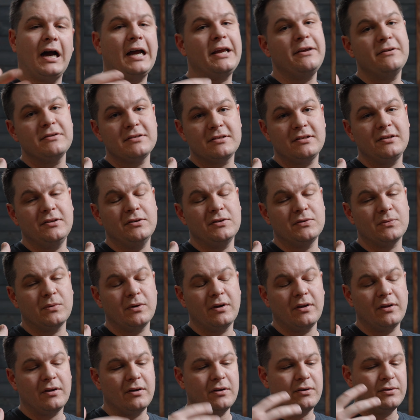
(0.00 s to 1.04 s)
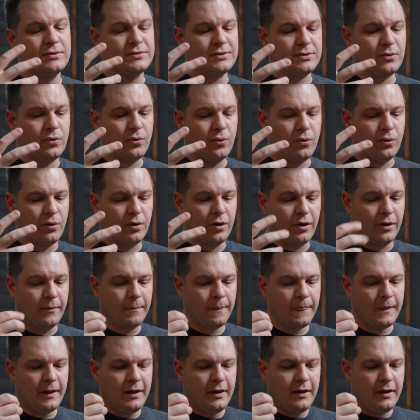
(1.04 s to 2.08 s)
I used to use one of those, or